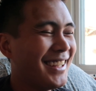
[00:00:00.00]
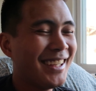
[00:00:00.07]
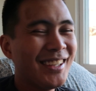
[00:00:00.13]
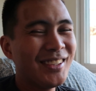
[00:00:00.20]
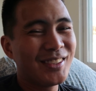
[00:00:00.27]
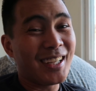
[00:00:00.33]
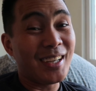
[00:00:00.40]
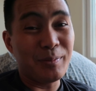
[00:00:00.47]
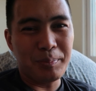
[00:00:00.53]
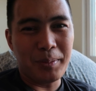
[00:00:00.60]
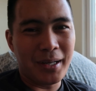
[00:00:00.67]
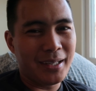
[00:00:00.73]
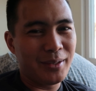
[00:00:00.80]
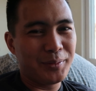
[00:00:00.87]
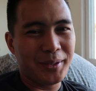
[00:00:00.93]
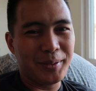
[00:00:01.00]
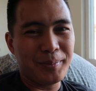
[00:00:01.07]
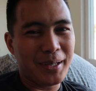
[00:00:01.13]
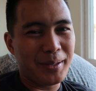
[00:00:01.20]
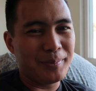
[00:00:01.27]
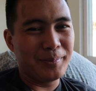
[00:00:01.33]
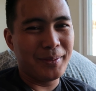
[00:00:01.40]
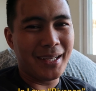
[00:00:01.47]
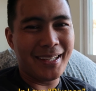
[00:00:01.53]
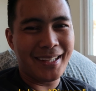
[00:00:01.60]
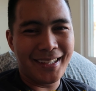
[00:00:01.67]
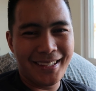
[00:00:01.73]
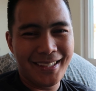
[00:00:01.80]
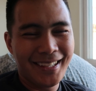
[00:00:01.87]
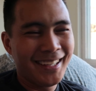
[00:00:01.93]
I'm gonna party with my
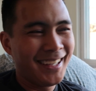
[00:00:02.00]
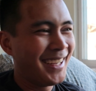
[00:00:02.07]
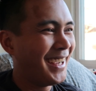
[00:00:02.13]
Bianan.